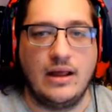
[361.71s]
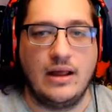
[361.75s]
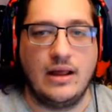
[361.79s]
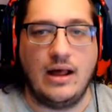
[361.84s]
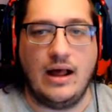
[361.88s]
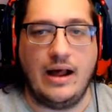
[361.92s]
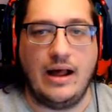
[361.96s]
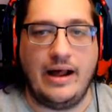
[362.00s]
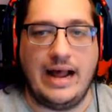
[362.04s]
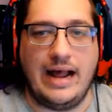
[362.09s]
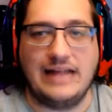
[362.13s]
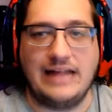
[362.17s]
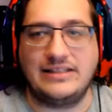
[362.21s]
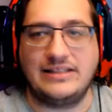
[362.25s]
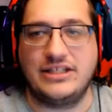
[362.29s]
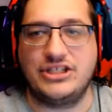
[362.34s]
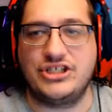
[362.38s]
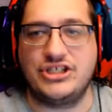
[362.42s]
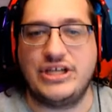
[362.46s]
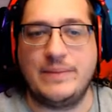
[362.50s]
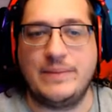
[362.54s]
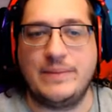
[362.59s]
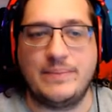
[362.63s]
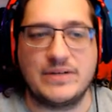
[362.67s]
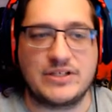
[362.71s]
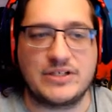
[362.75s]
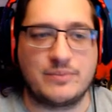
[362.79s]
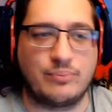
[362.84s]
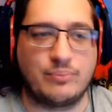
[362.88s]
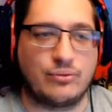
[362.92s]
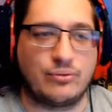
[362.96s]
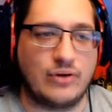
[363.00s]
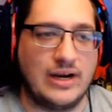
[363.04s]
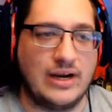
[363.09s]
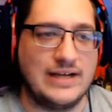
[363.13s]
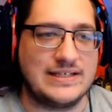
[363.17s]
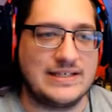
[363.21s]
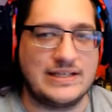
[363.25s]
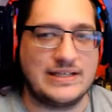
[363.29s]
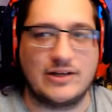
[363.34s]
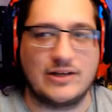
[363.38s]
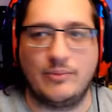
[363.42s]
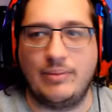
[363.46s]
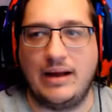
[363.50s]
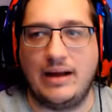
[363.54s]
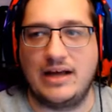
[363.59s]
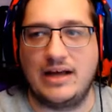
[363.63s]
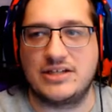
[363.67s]
uh, at the cheapest price it
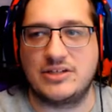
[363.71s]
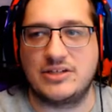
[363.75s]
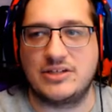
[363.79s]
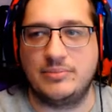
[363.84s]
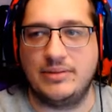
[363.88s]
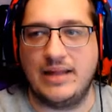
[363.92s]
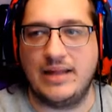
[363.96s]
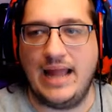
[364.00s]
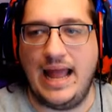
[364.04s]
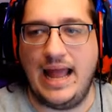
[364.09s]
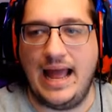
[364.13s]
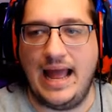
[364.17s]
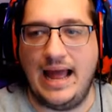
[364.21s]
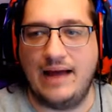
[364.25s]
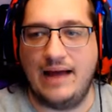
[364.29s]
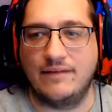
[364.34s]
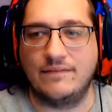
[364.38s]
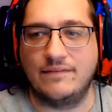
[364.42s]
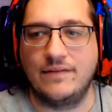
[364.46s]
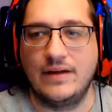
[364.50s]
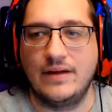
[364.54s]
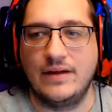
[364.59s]
could possibly have.